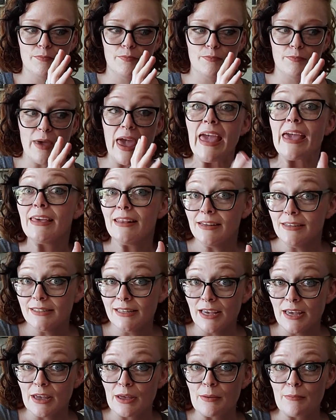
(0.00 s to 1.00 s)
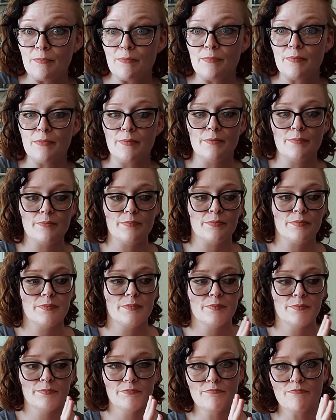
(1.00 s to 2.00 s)
paganism,
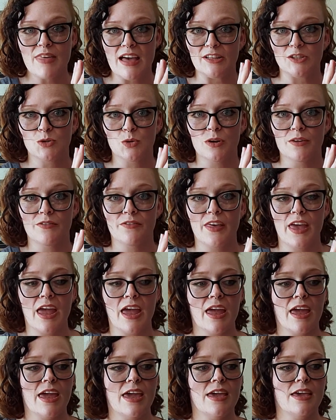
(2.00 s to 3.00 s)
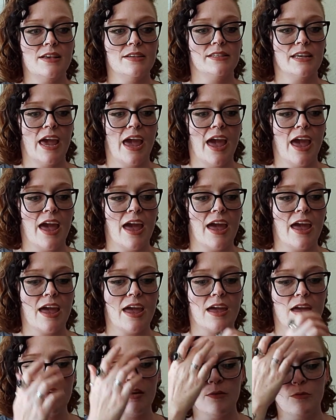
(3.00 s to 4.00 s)
that sort of thing is
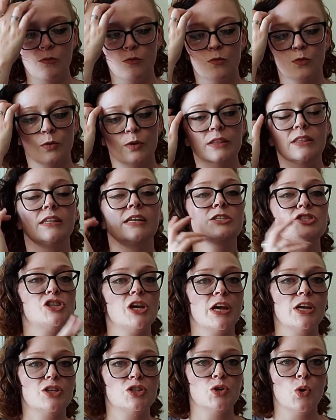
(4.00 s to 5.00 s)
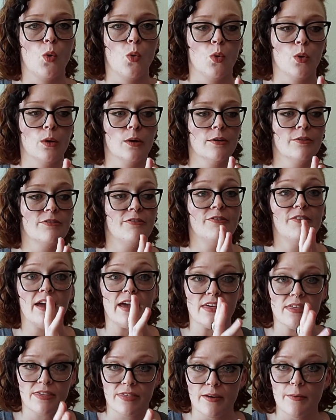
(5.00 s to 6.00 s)
a religious or
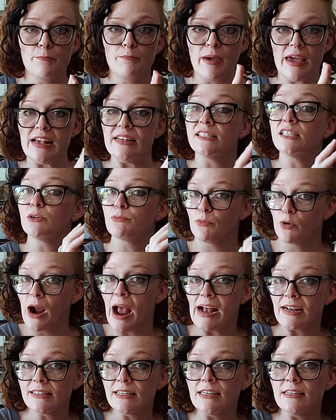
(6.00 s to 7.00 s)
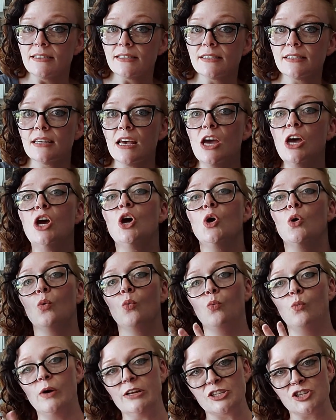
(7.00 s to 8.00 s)
faith-based practice.
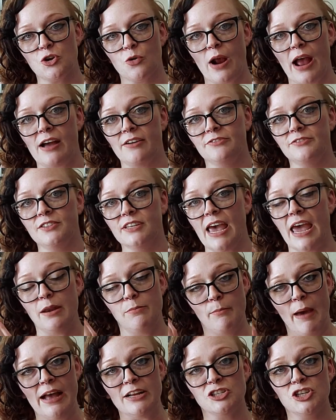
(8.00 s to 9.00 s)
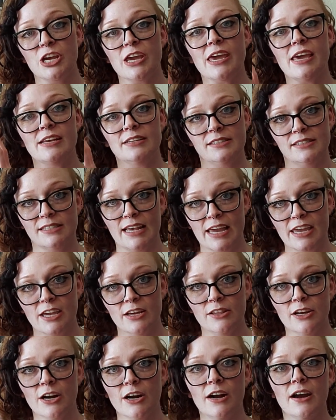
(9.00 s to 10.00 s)
Witchcraft and magic is
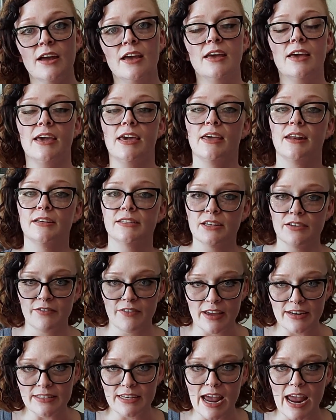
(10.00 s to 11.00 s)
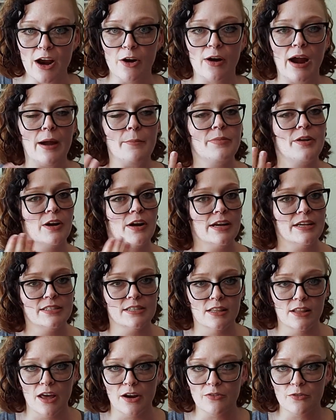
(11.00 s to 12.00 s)
secular. It is a Venn diagram. There is a
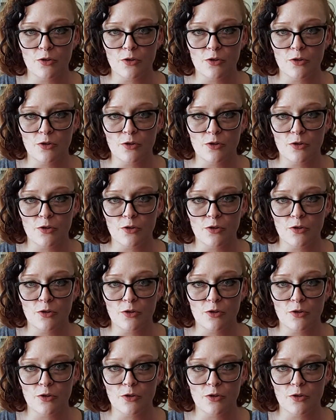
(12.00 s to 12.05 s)
lot of